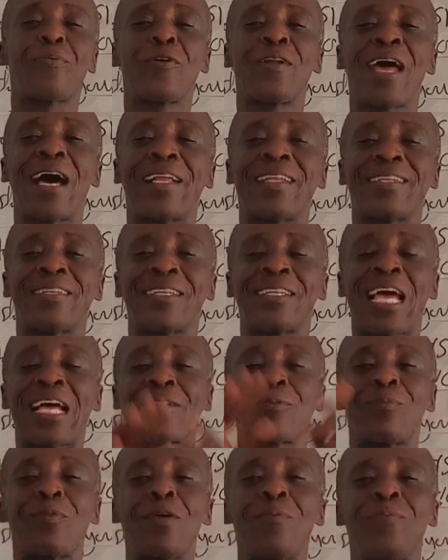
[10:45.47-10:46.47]
product,
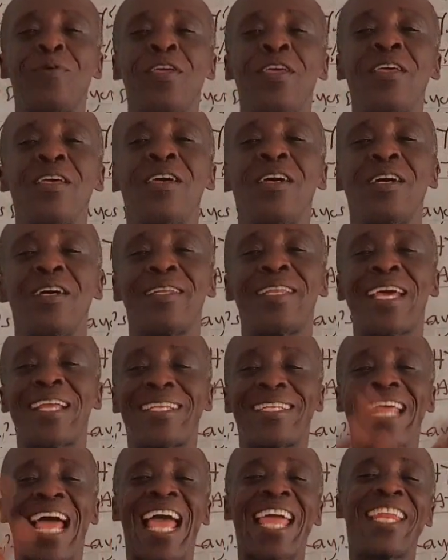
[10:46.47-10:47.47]
that may be
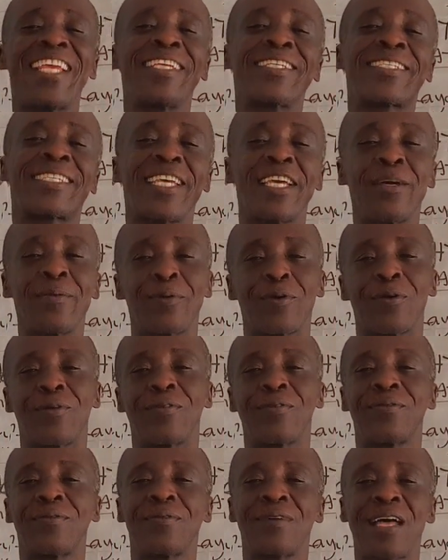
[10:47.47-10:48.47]
the dining table,
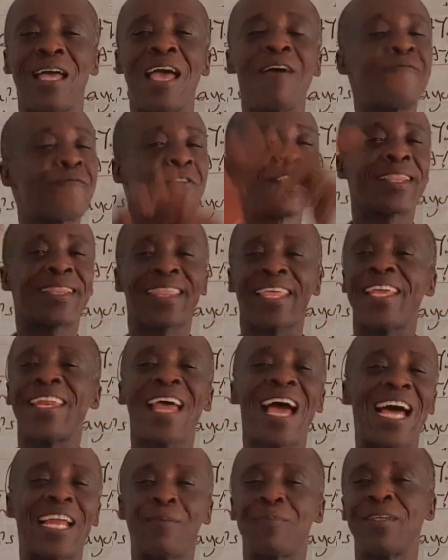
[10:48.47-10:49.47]
everything
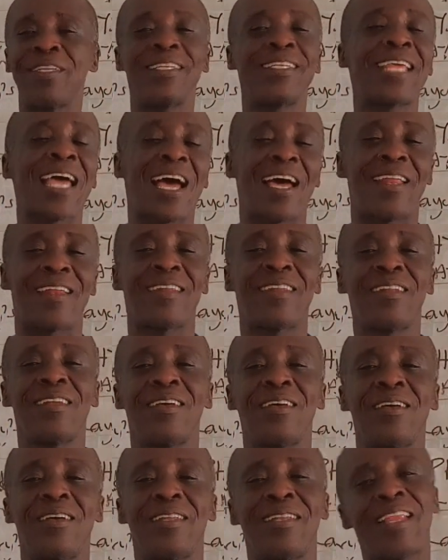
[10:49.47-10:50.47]
had been done,
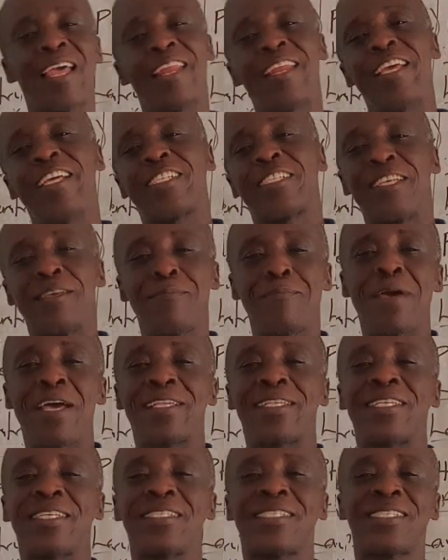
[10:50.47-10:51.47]
then it
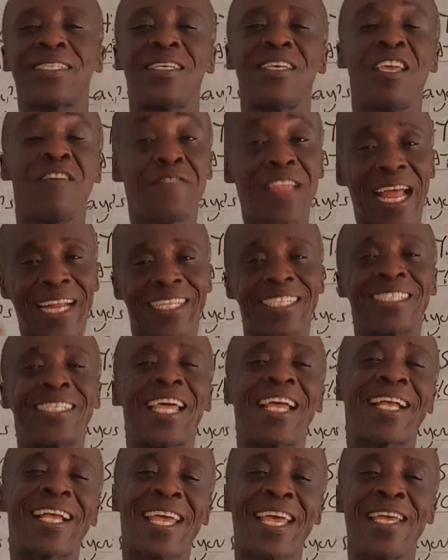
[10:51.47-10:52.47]
emerges. If that is
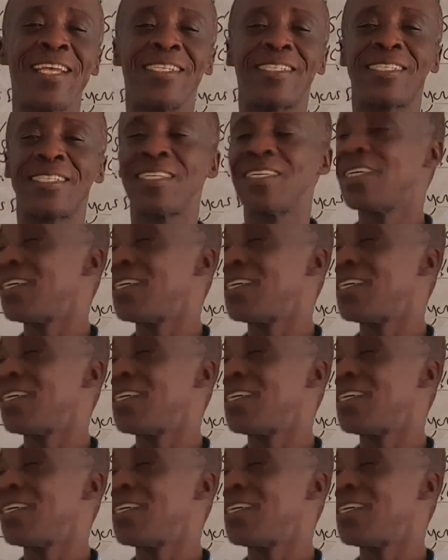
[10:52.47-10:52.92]
the case,